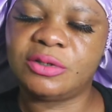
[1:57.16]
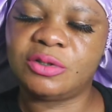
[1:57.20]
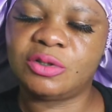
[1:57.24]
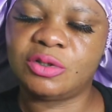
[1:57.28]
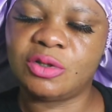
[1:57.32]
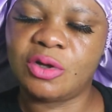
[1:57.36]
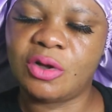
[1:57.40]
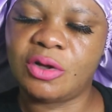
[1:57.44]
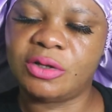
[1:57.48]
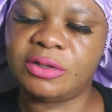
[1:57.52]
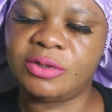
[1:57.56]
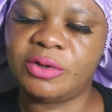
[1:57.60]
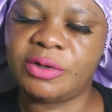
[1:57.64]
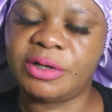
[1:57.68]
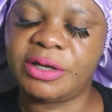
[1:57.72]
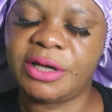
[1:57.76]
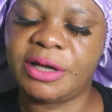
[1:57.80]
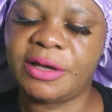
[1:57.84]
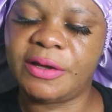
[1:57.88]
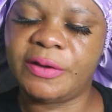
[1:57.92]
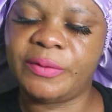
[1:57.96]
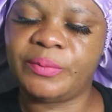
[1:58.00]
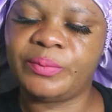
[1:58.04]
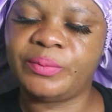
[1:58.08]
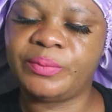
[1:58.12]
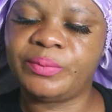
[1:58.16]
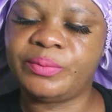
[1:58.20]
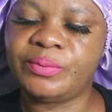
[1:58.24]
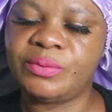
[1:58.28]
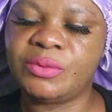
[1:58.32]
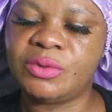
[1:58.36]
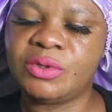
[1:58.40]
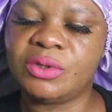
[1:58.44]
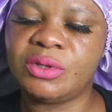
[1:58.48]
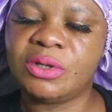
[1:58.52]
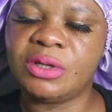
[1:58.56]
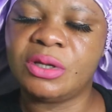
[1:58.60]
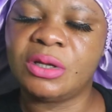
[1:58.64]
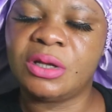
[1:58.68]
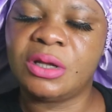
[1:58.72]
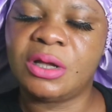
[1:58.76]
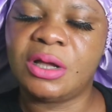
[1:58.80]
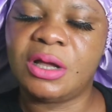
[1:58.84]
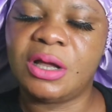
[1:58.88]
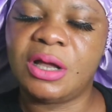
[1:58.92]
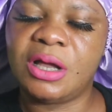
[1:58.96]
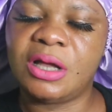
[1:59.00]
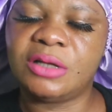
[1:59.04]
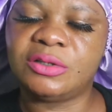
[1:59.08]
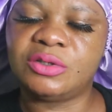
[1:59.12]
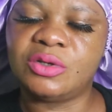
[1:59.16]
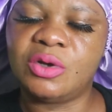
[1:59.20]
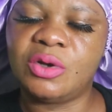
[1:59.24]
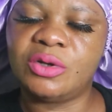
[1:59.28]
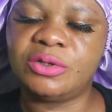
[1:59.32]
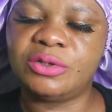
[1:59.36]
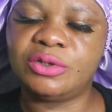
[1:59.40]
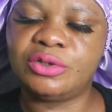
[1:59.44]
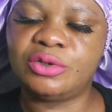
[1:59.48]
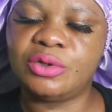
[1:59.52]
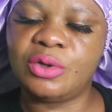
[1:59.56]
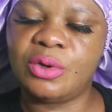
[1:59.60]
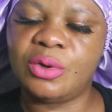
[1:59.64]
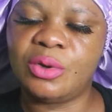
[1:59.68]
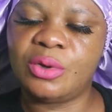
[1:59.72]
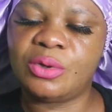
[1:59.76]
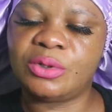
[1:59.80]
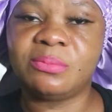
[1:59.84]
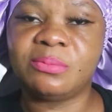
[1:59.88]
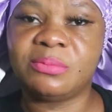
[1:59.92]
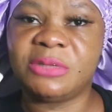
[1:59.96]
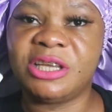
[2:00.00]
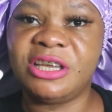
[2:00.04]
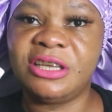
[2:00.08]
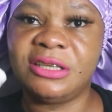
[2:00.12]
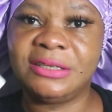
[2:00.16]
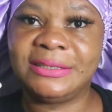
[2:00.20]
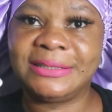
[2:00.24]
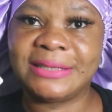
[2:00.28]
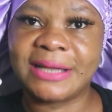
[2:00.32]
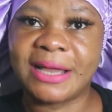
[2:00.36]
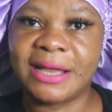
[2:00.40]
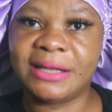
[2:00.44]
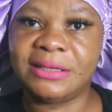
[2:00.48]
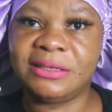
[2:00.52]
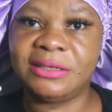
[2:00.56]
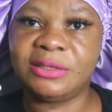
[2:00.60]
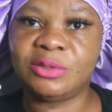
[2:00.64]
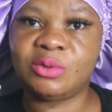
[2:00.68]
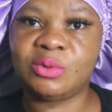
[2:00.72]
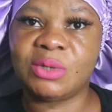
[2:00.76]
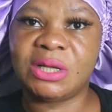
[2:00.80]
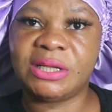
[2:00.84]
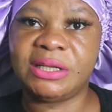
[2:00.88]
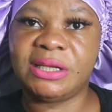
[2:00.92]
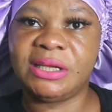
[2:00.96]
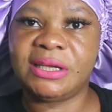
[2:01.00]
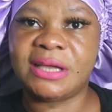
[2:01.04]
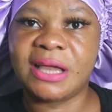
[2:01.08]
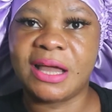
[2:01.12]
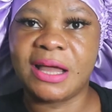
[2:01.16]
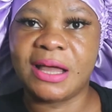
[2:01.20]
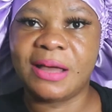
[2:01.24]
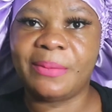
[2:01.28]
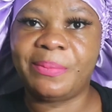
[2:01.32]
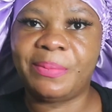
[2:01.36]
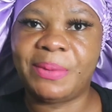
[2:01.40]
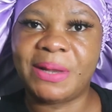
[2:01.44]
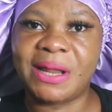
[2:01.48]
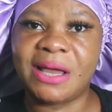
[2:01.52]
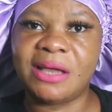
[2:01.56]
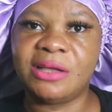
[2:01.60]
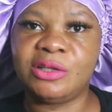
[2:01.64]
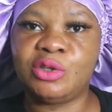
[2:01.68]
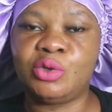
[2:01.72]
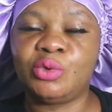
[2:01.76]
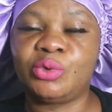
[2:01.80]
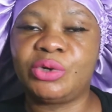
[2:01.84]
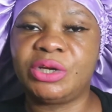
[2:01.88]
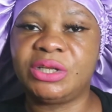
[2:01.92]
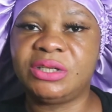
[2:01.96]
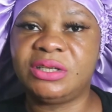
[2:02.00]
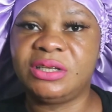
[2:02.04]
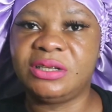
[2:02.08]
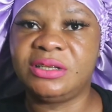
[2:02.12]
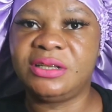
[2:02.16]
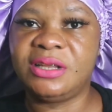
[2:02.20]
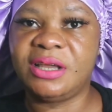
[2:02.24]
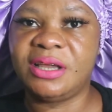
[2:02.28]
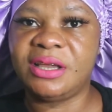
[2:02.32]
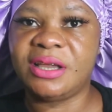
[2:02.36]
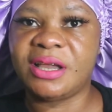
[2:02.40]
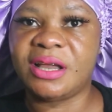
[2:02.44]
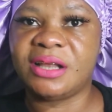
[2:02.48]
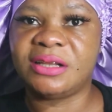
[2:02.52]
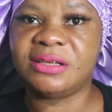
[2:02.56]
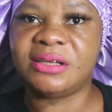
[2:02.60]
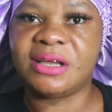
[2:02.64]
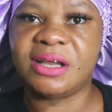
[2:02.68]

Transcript: okay? And also inside, this one you can apply during the day and